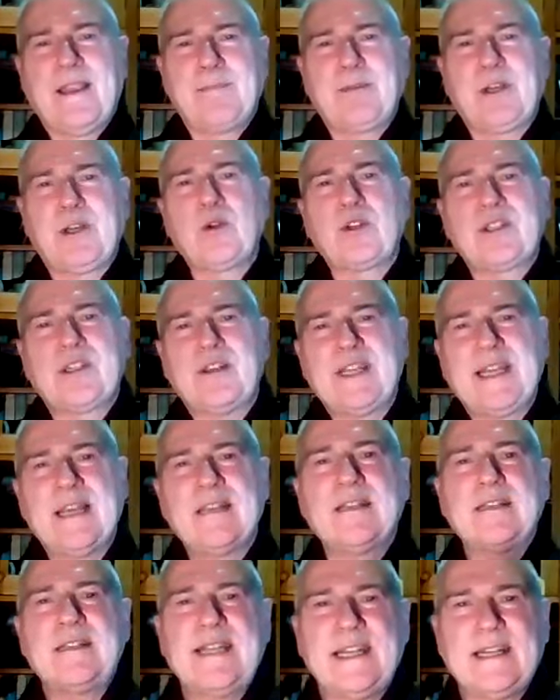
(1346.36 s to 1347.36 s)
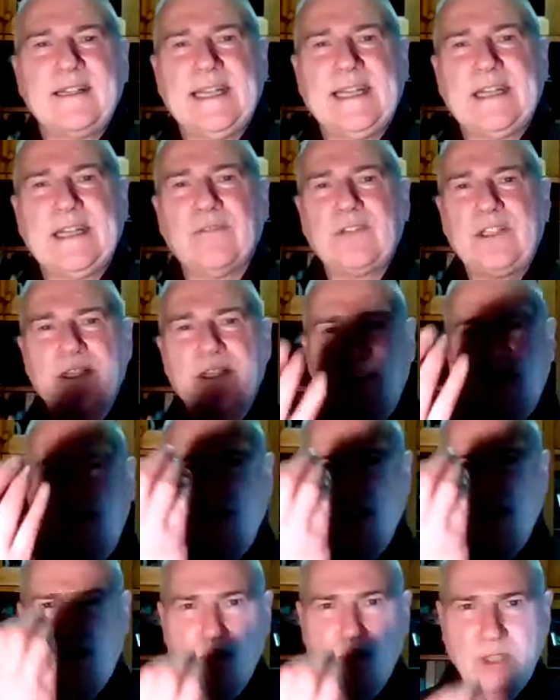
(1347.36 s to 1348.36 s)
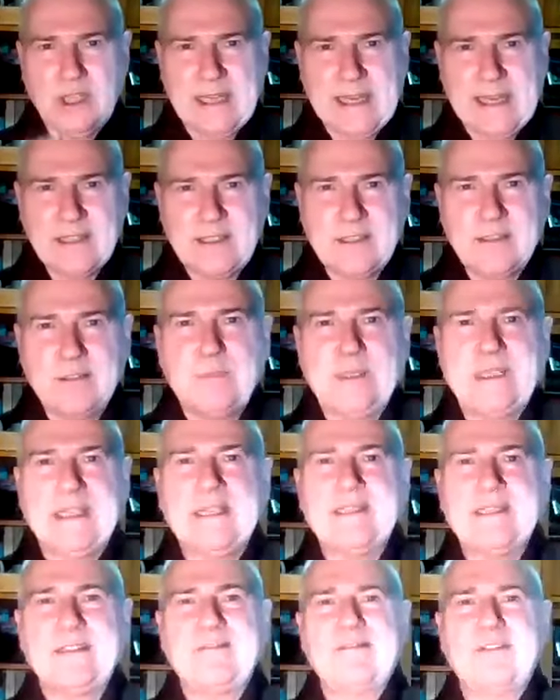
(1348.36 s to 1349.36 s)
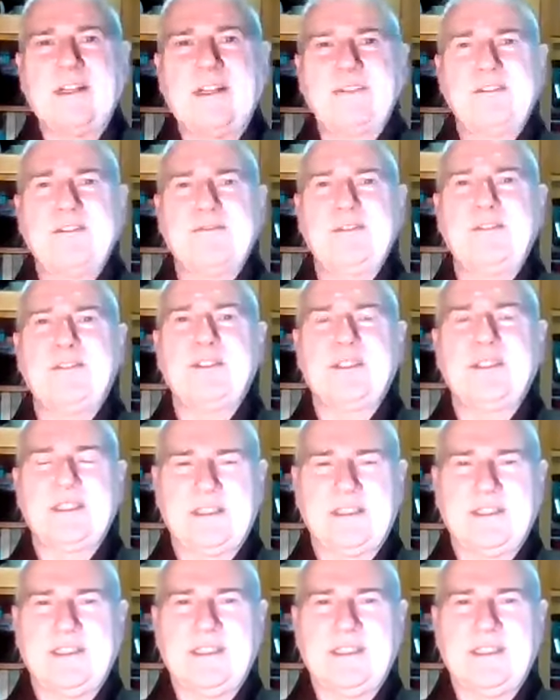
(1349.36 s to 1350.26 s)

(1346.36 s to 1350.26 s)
but also the other technique of just visualizing the beings in front of you,